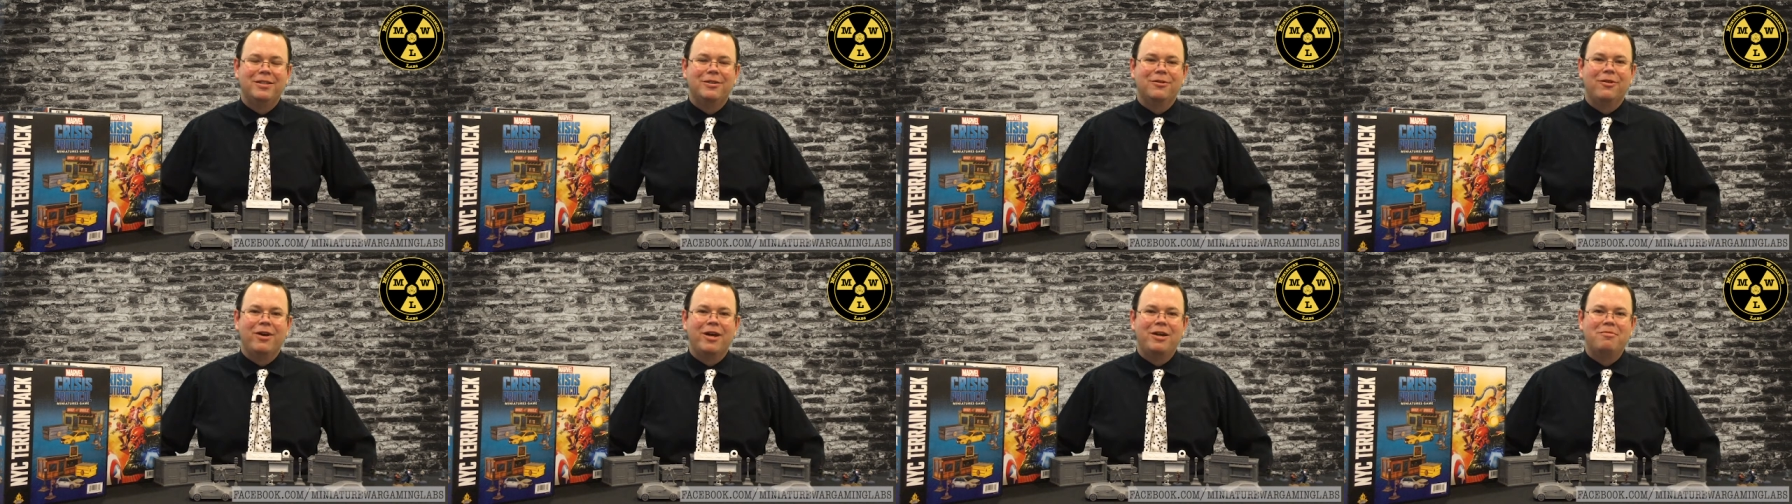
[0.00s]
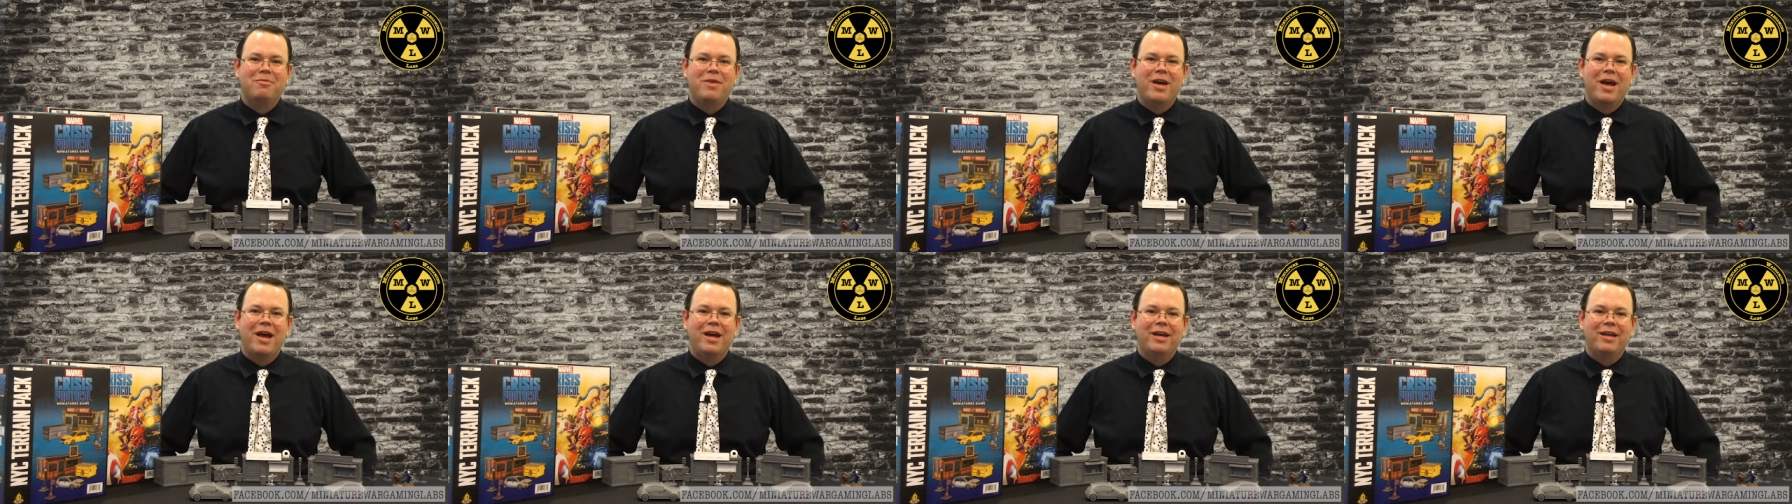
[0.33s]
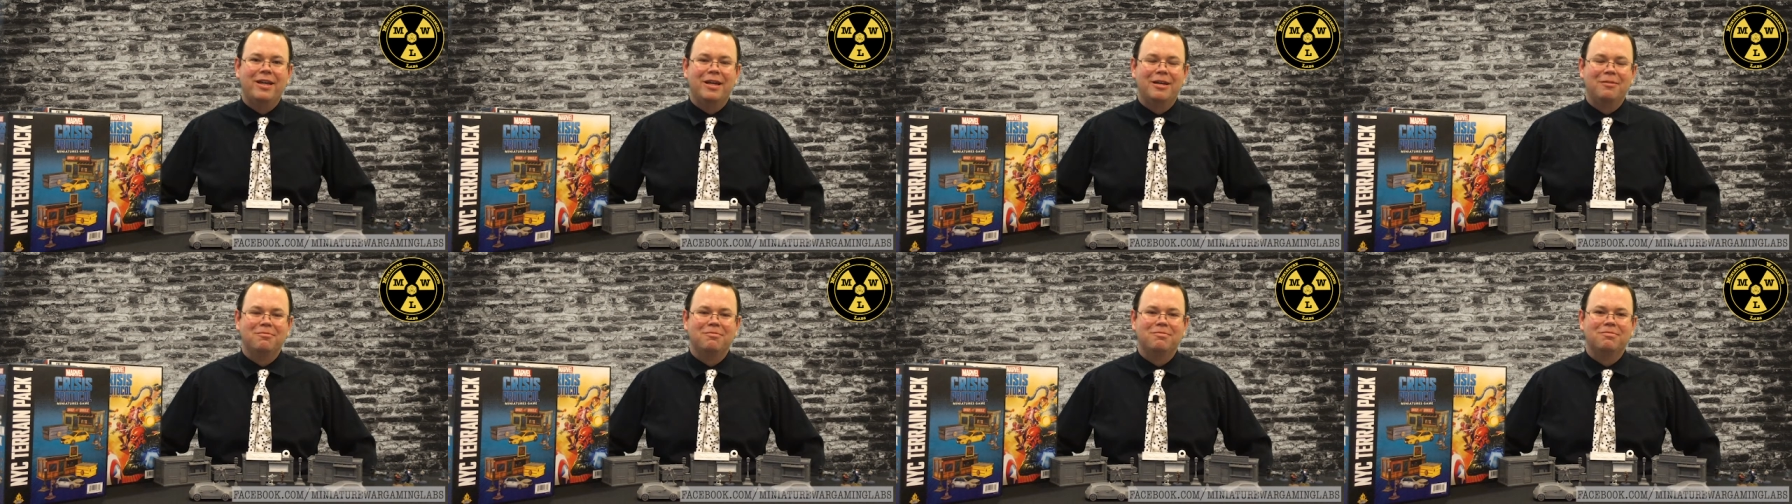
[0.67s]
Terrain Pack
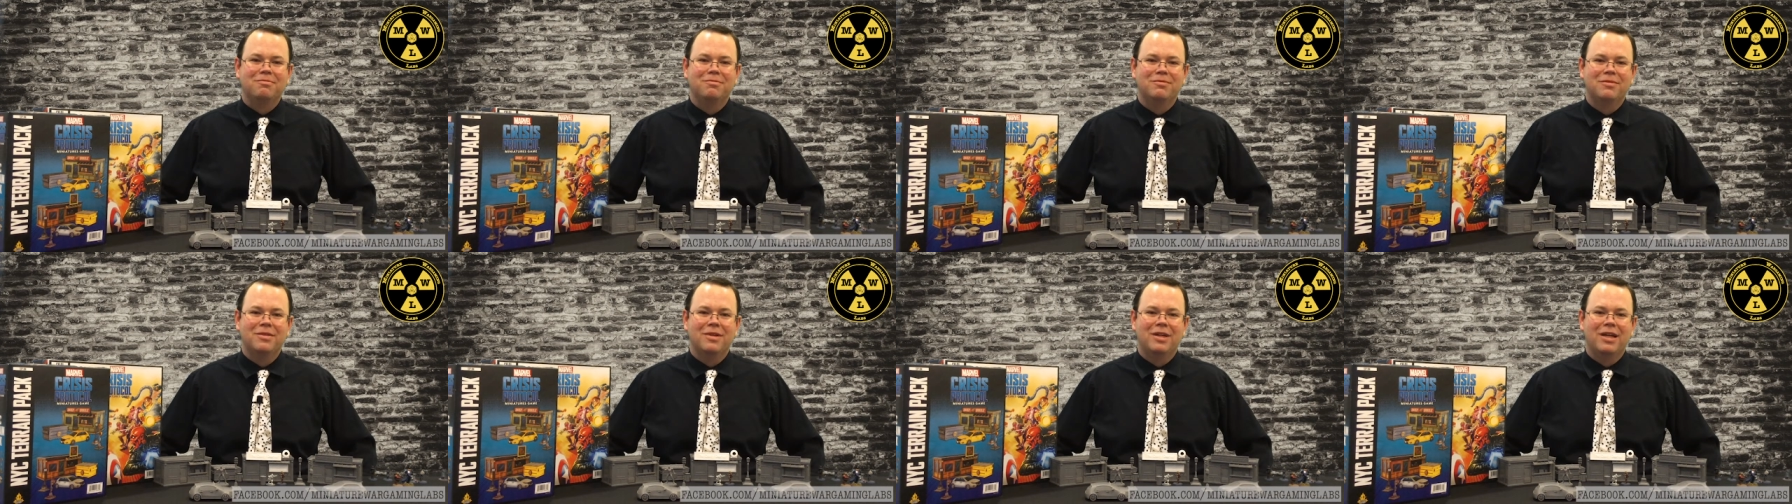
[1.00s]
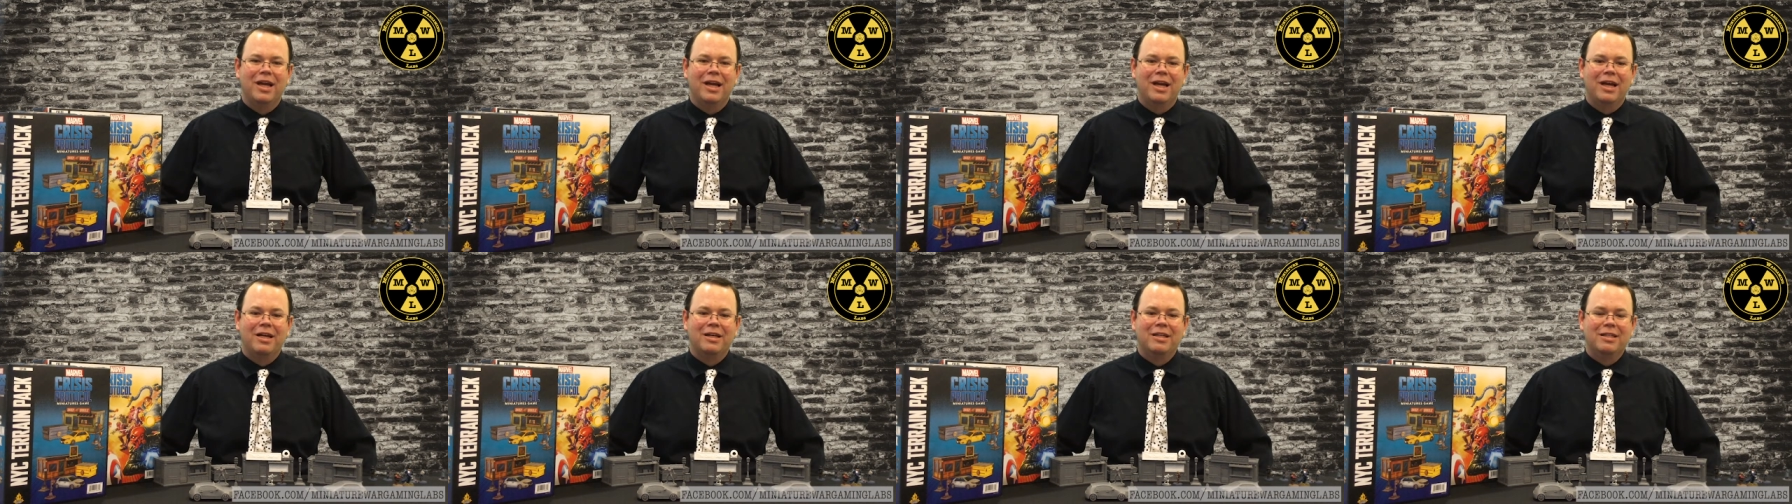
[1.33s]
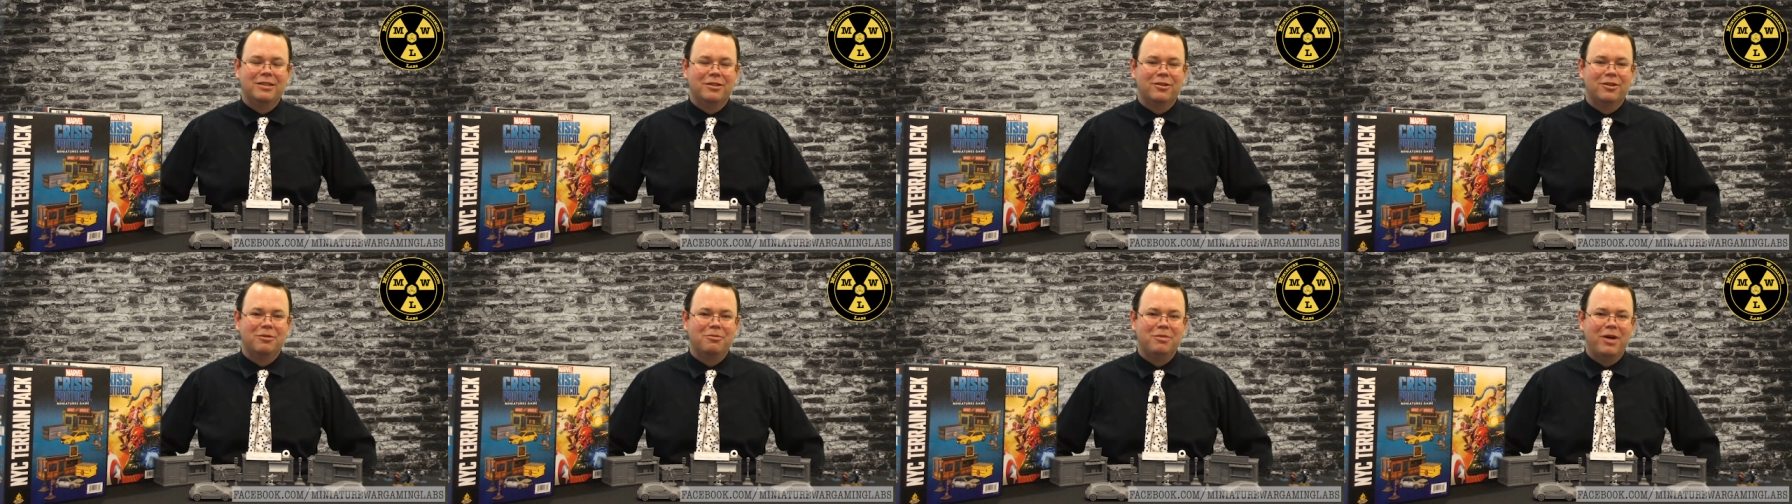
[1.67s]
and I'm, uh,
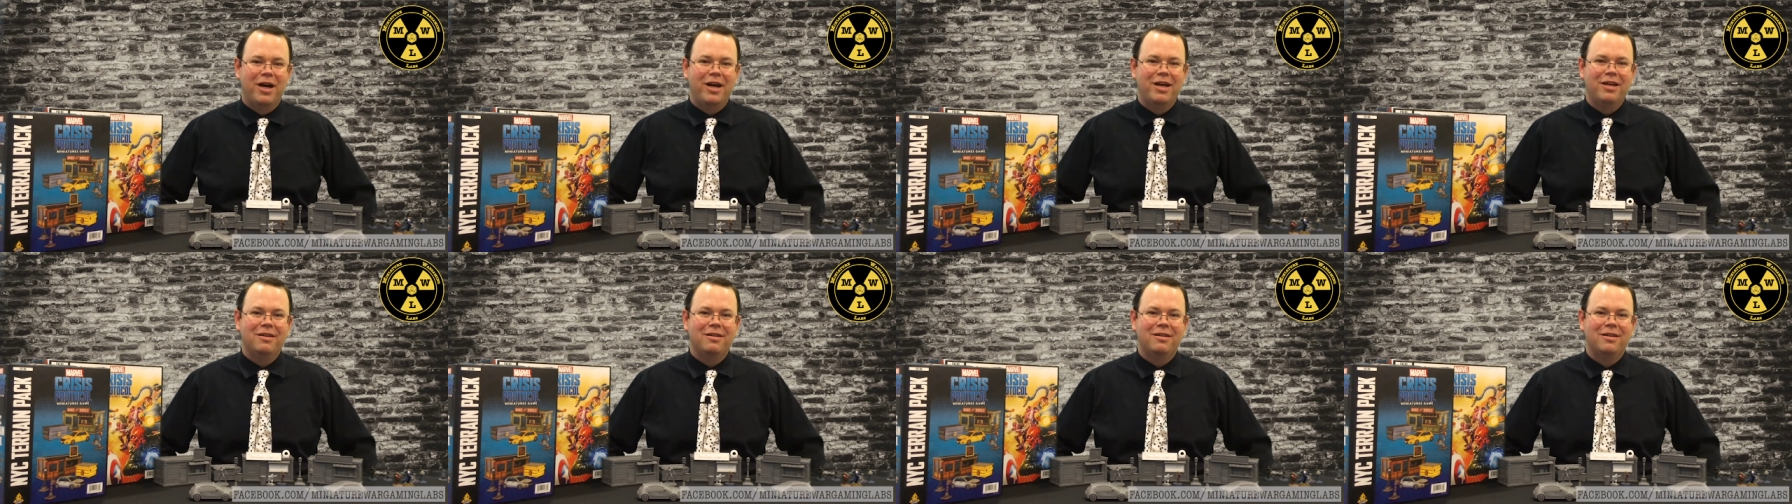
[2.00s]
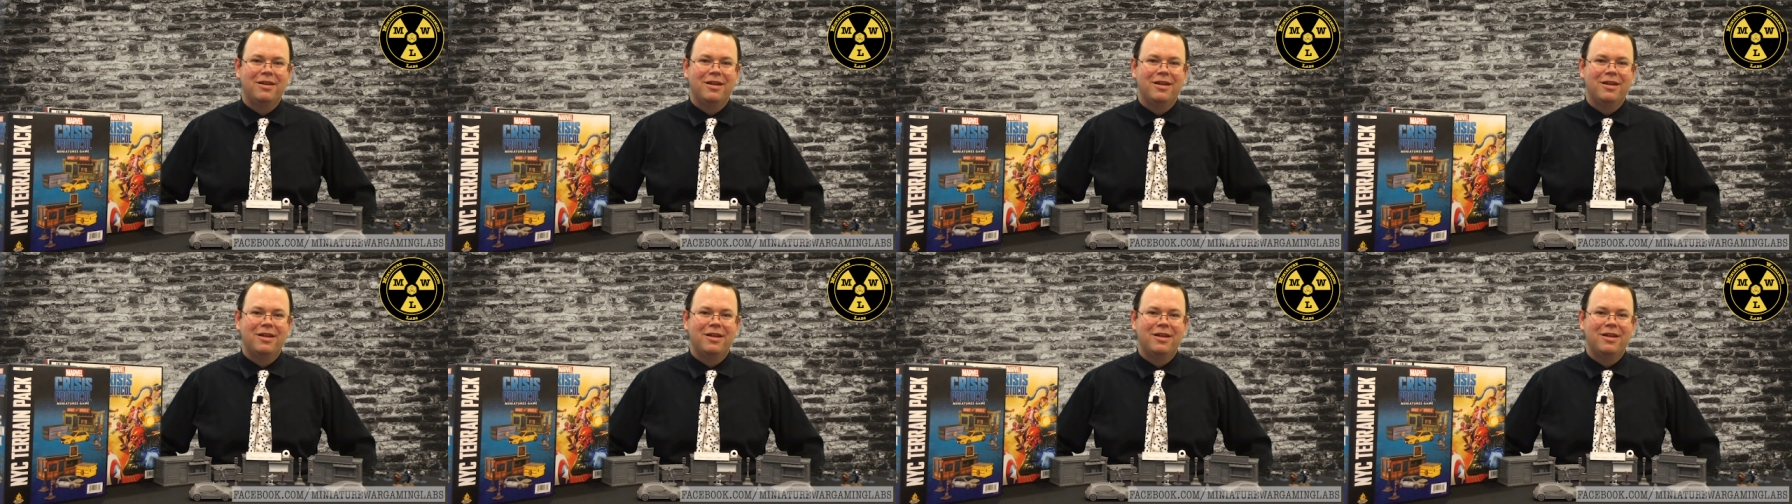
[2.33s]
is a good buy.